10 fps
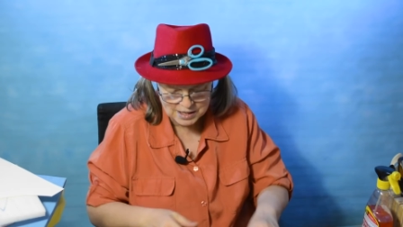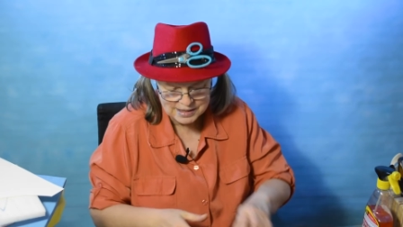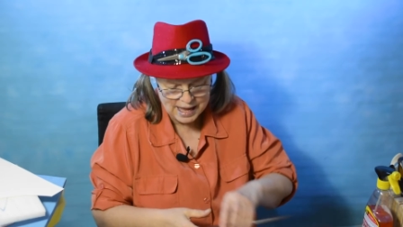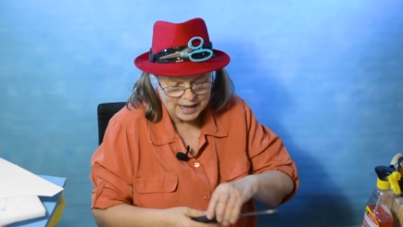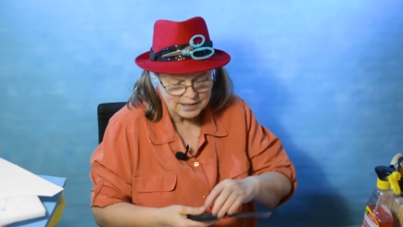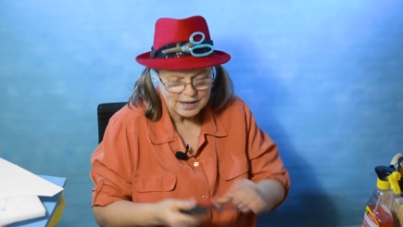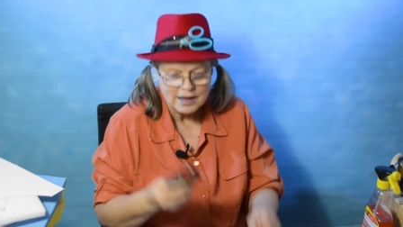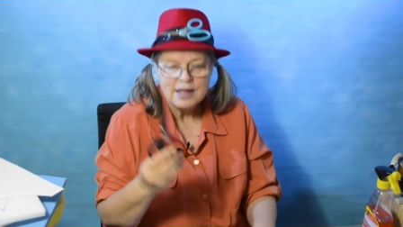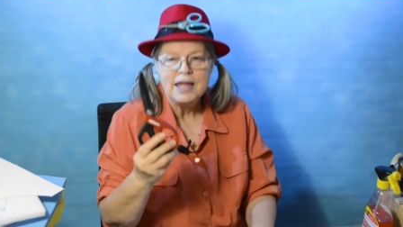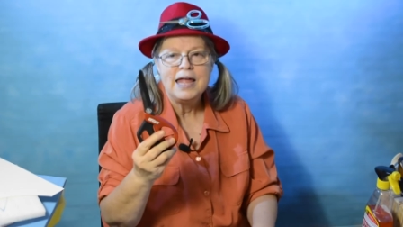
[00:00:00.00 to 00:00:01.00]
at that.
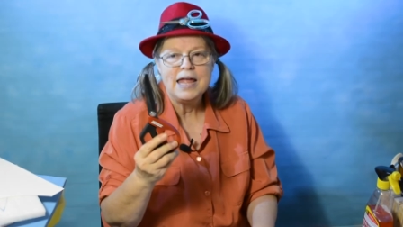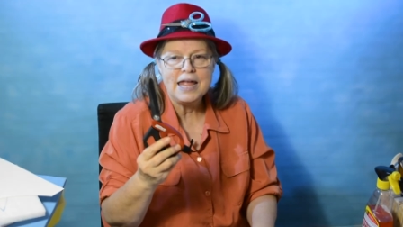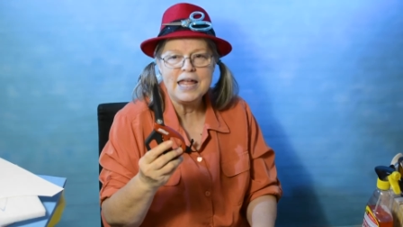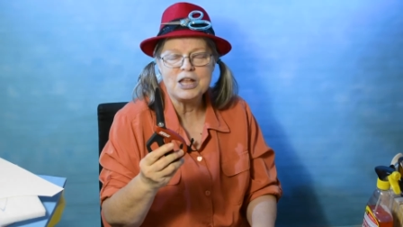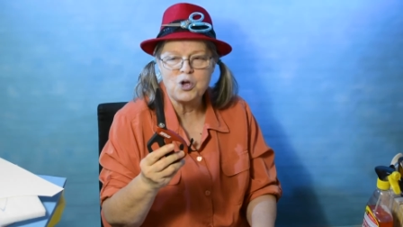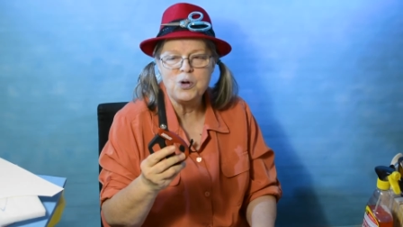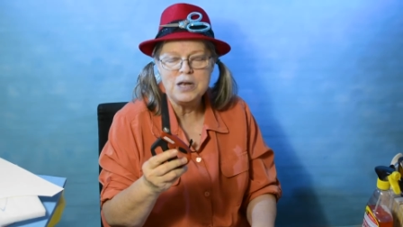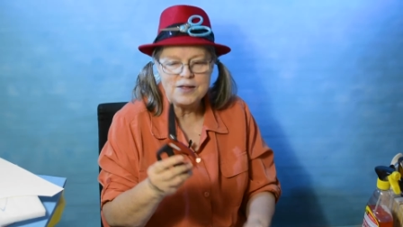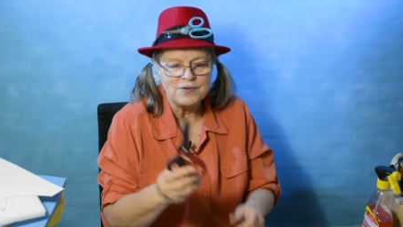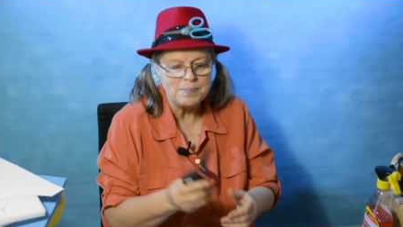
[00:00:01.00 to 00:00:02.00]
It could
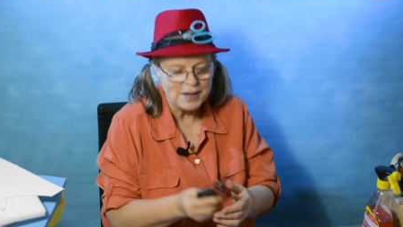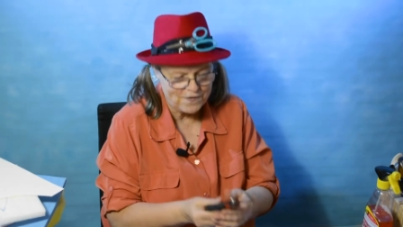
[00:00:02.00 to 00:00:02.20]
even be a